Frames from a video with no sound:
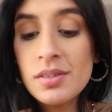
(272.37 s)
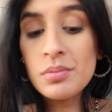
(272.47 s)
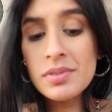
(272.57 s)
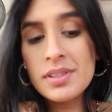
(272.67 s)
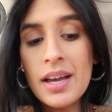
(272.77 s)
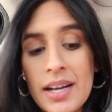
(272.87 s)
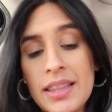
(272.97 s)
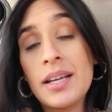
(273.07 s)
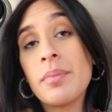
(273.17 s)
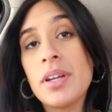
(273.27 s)
So sad.
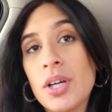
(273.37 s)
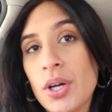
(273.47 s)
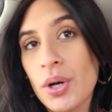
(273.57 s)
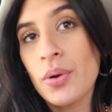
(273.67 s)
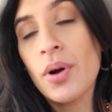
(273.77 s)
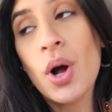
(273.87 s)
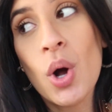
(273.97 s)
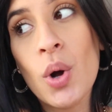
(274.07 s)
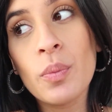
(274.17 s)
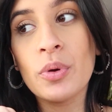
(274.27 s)
I think I'm gonna go
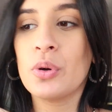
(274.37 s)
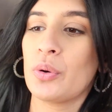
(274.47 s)
home real